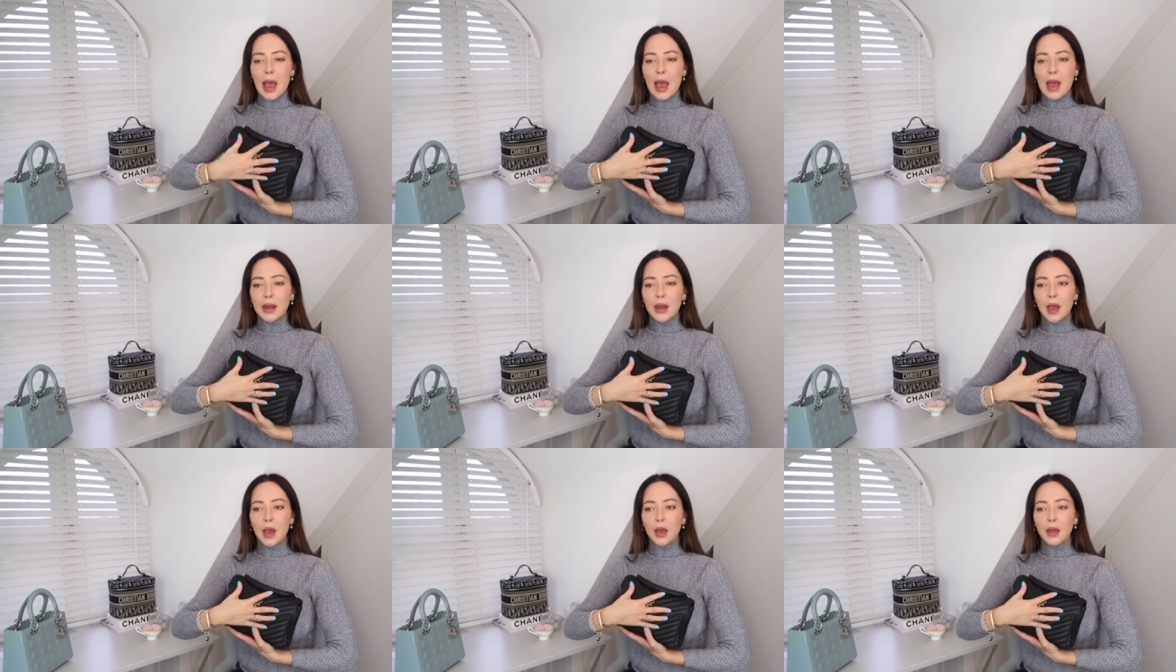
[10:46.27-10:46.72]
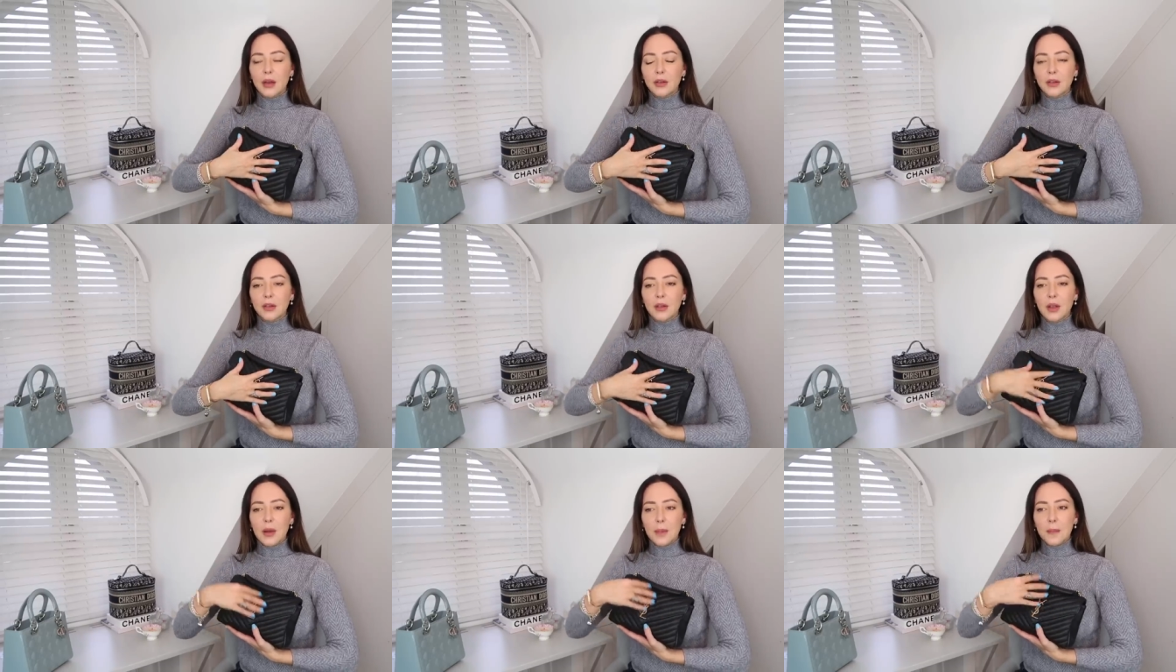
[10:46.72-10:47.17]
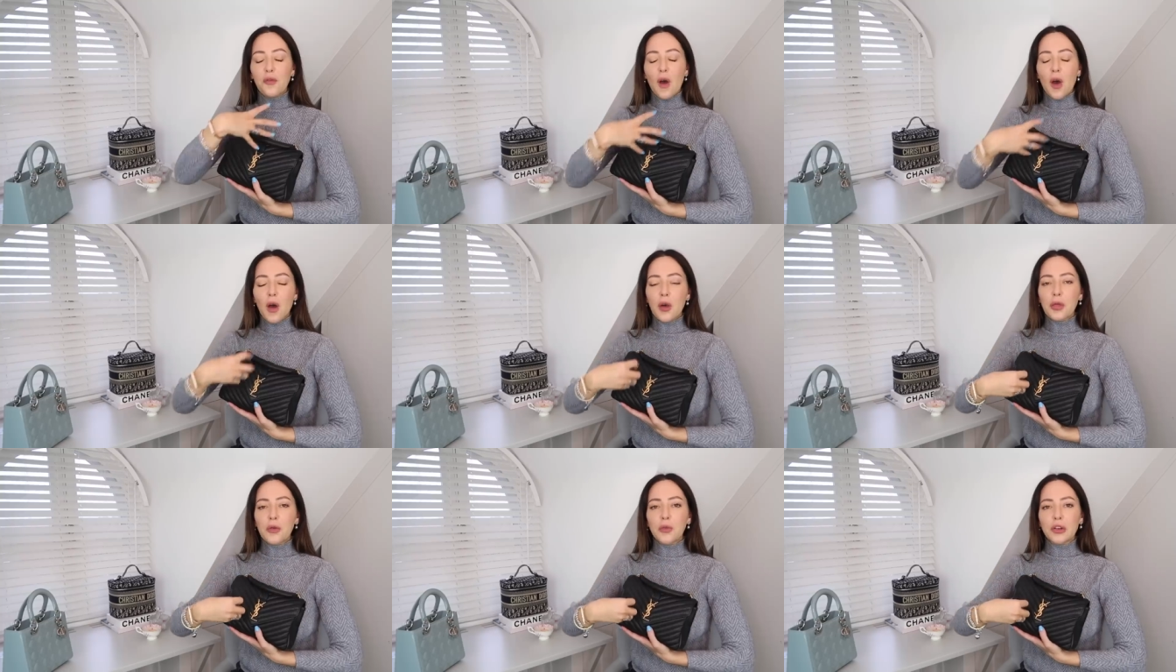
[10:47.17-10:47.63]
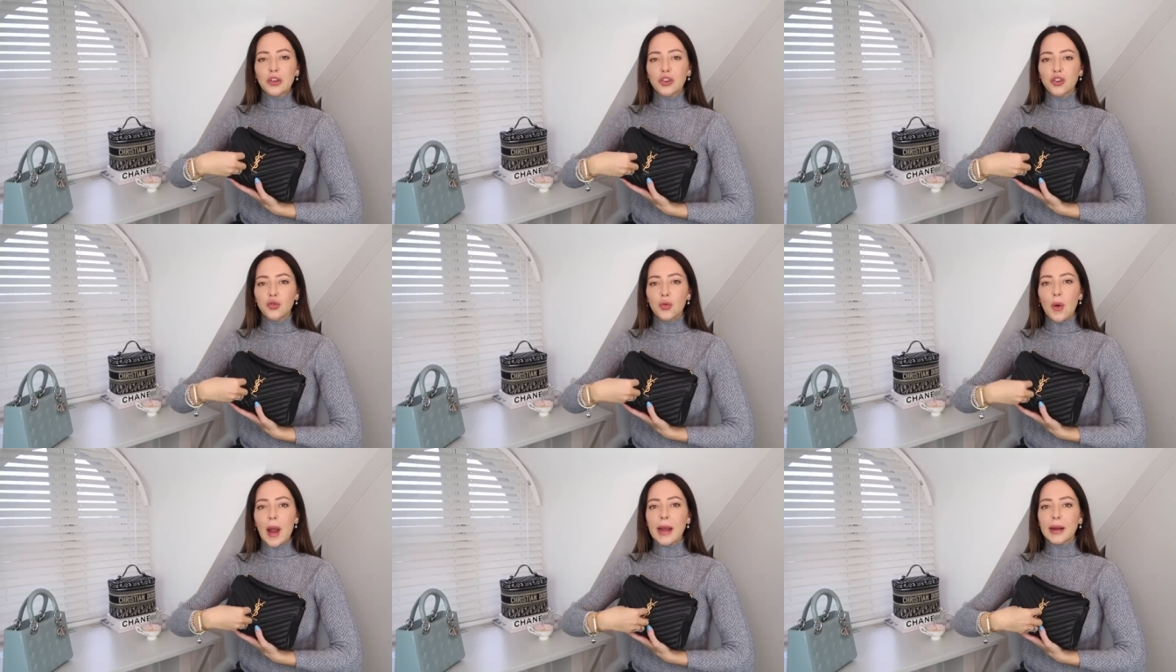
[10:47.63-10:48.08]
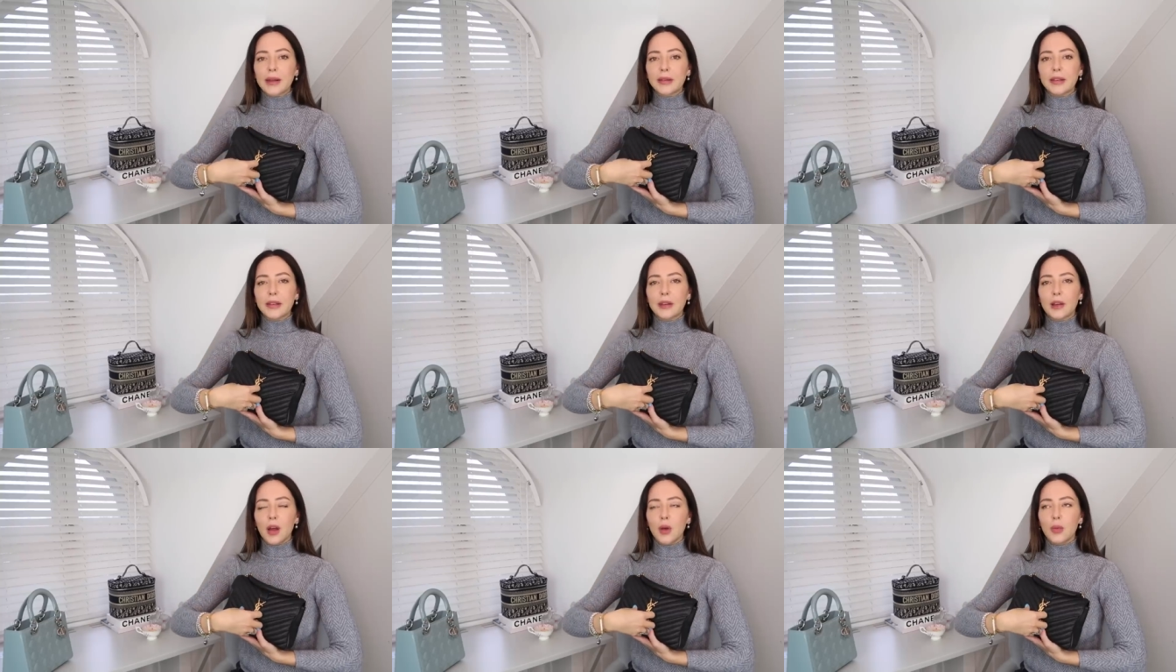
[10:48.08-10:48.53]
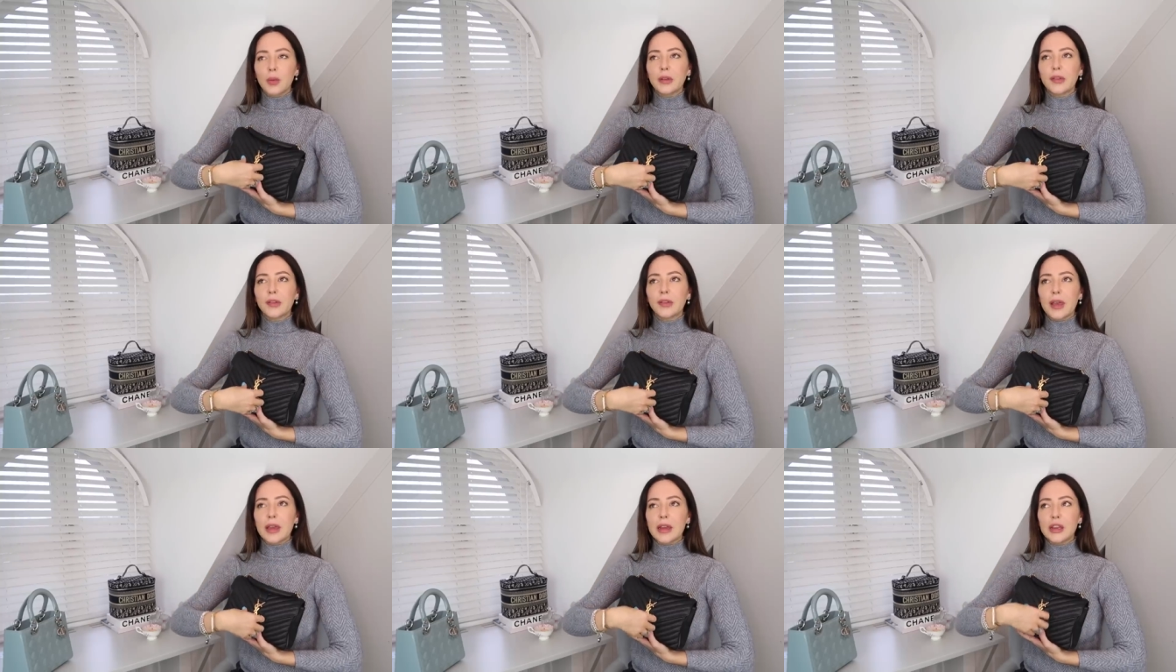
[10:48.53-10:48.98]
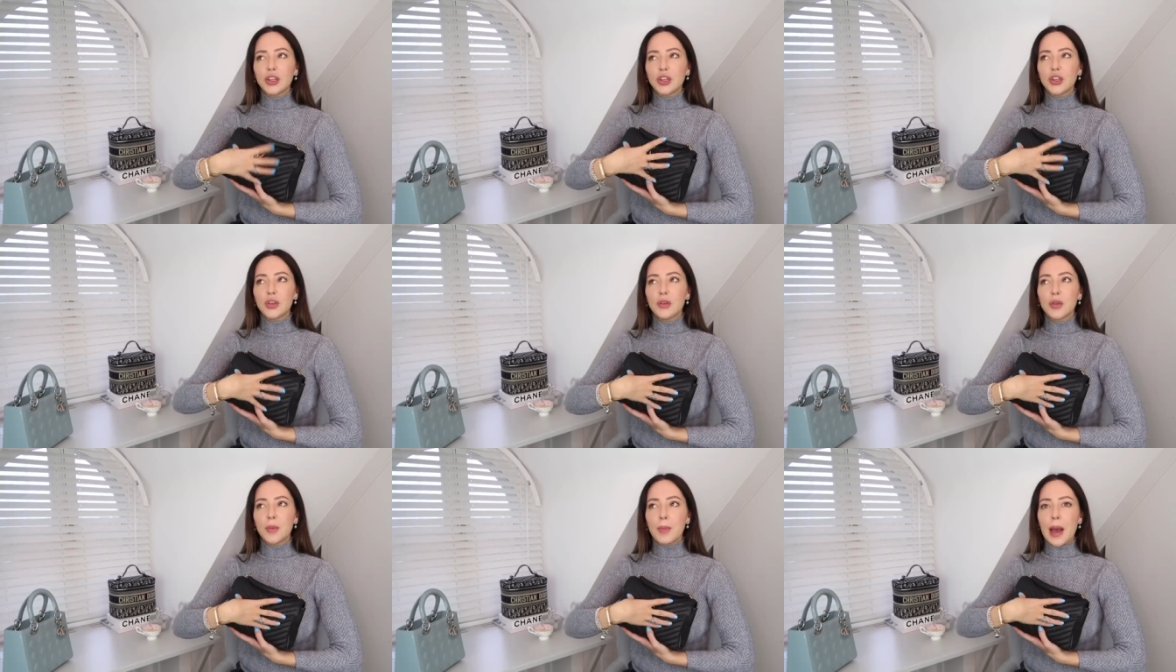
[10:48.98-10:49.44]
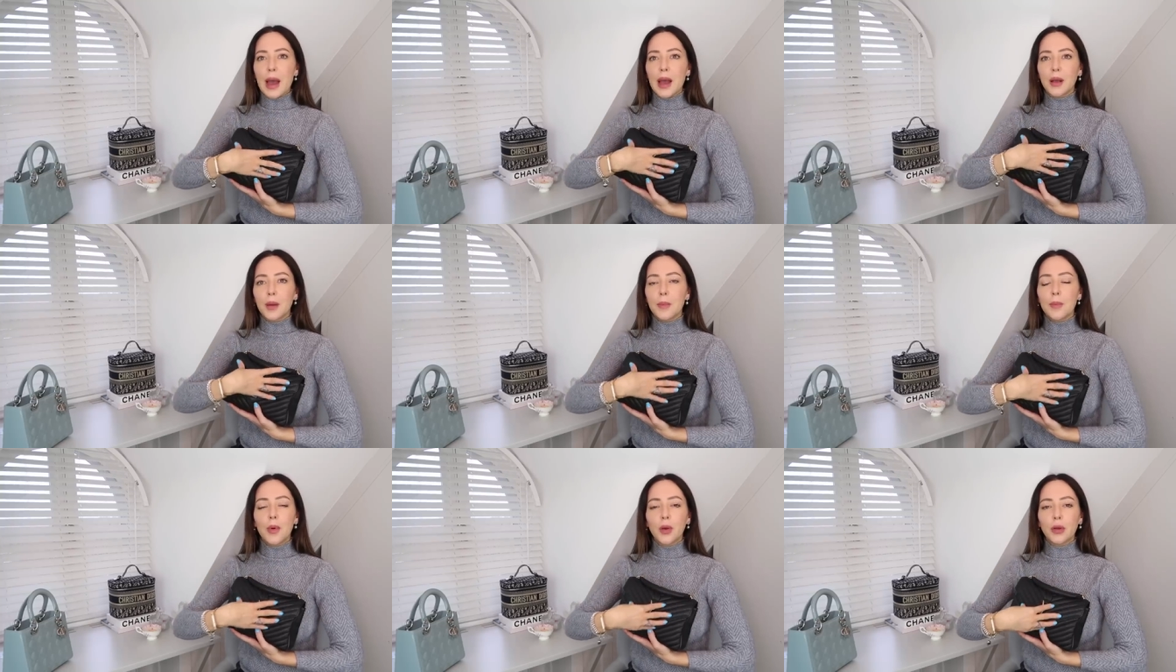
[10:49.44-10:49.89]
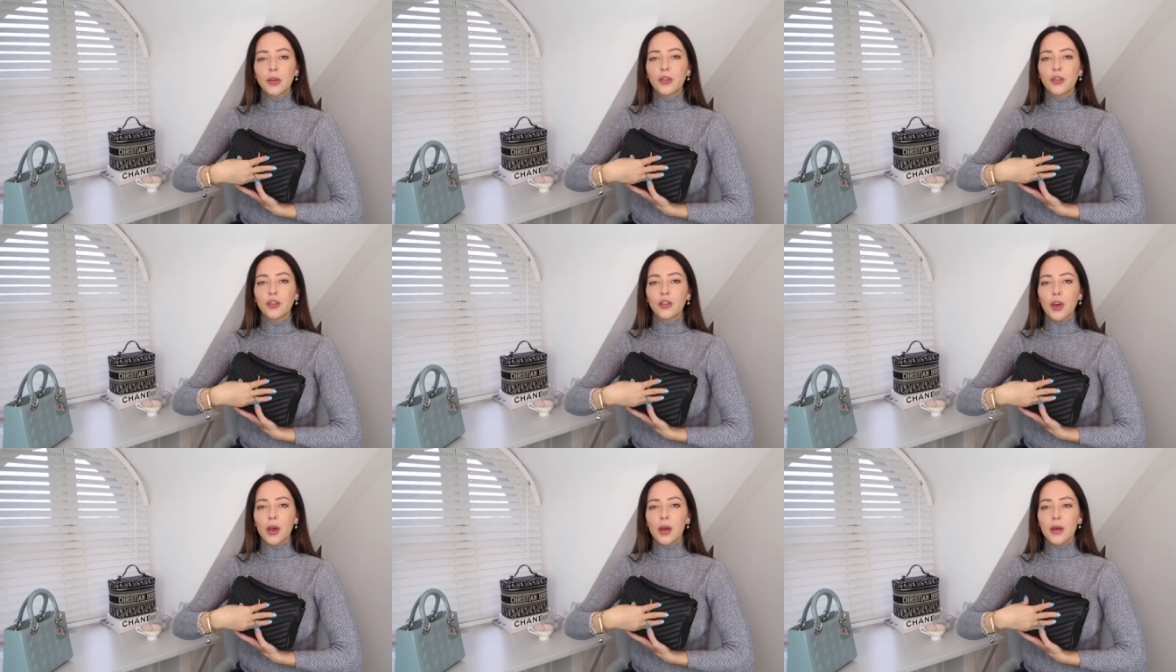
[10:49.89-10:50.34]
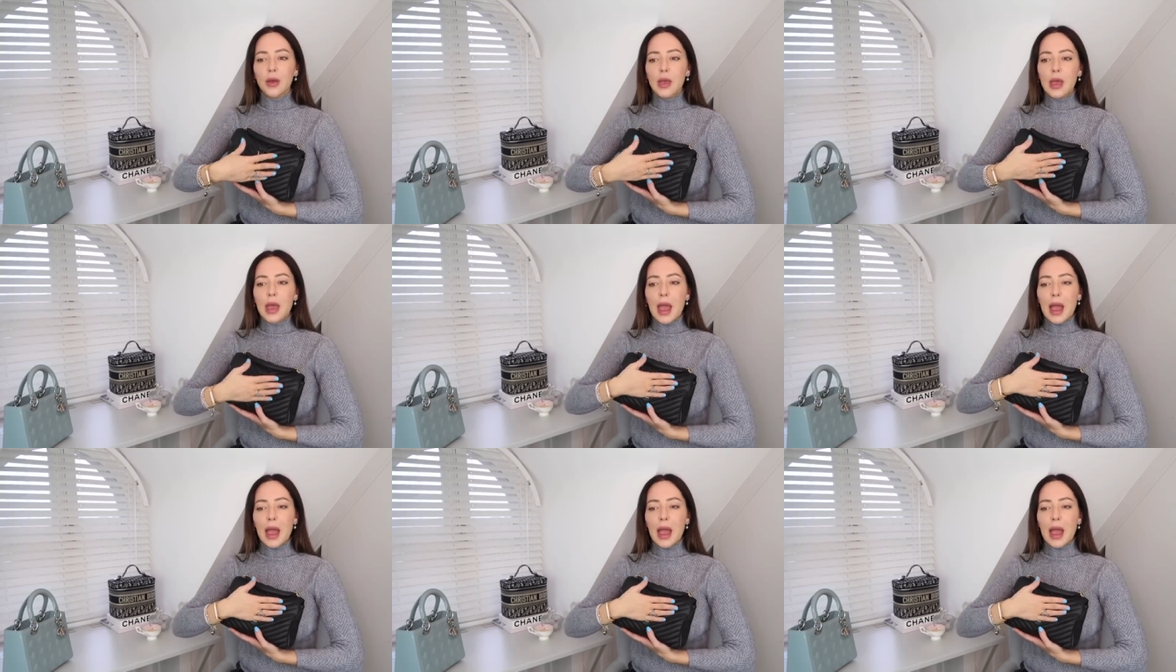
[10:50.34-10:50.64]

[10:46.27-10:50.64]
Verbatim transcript: and had further attracted, I would say, to the bag moisture,